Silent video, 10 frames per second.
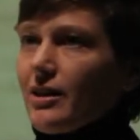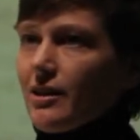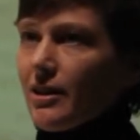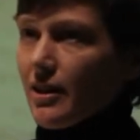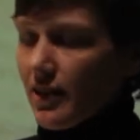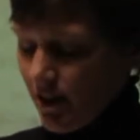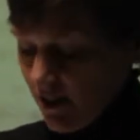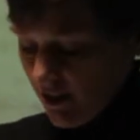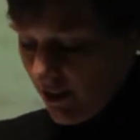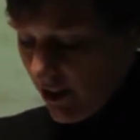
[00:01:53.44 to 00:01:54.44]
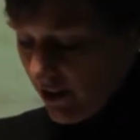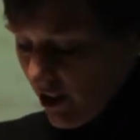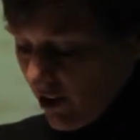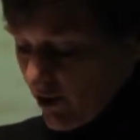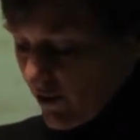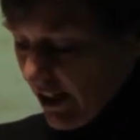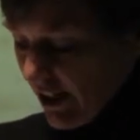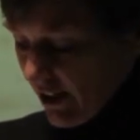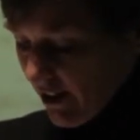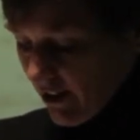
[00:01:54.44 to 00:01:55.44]
in the coast of
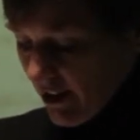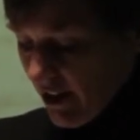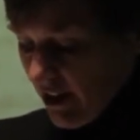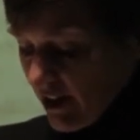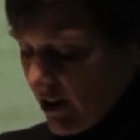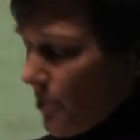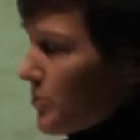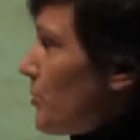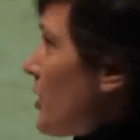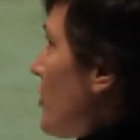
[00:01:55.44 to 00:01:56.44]
Kenya is home to one of the